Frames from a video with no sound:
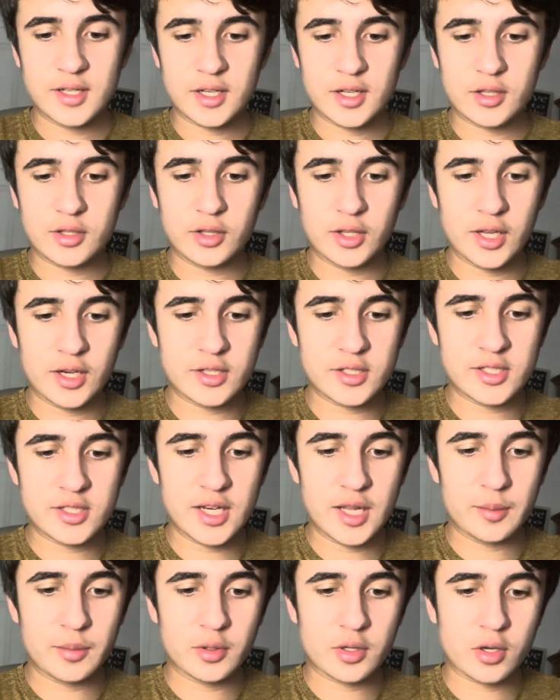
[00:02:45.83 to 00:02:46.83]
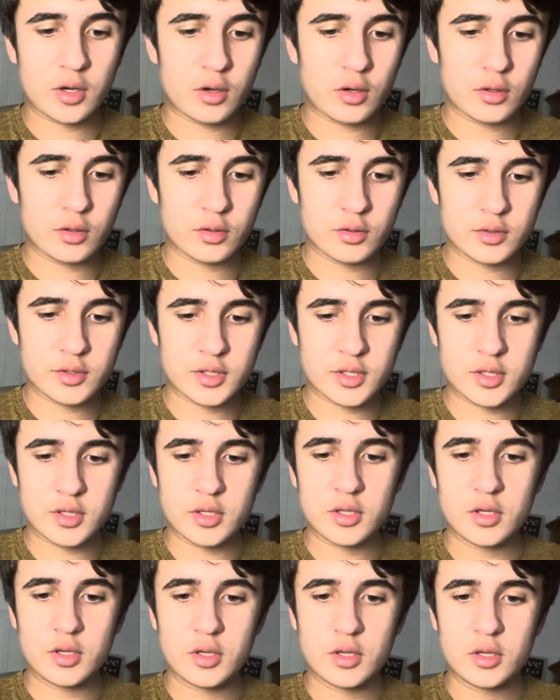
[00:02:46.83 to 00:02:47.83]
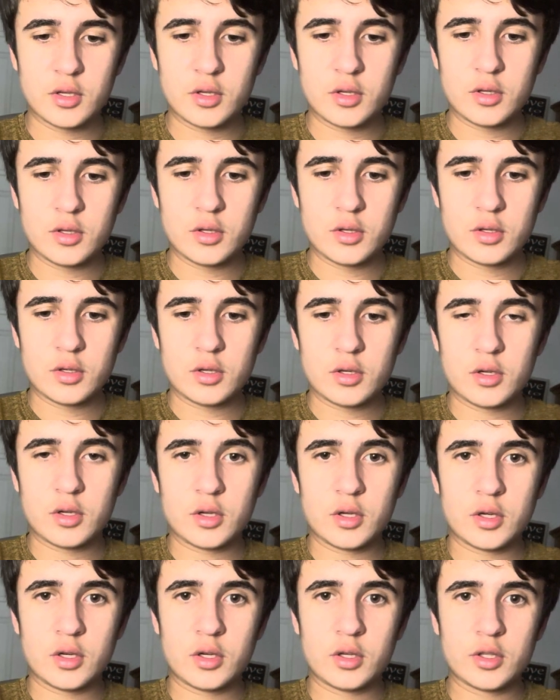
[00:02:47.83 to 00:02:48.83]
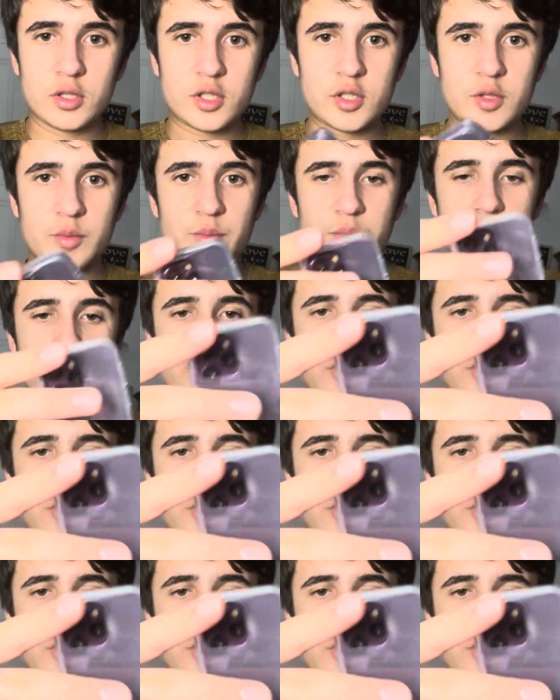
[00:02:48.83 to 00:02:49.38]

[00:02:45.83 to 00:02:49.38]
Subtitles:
Clear and stable calls. Let's put